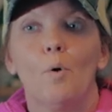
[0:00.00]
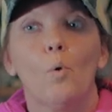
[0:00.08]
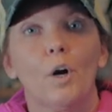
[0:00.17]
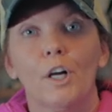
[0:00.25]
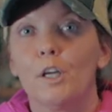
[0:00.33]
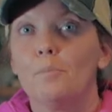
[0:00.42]

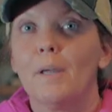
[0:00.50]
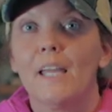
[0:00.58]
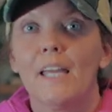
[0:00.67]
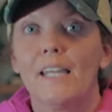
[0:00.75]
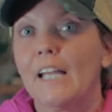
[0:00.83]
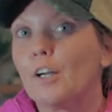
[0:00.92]
or it could
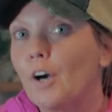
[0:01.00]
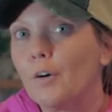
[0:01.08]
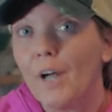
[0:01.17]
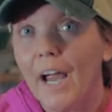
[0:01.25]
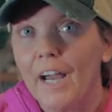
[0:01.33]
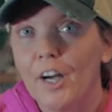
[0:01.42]
be an
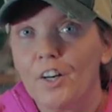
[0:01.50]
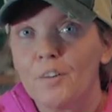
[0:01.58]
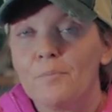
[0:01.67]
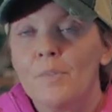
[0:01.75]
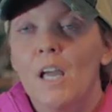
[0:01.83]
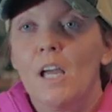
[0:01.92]
ingrown
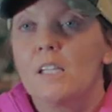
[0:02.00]
hair.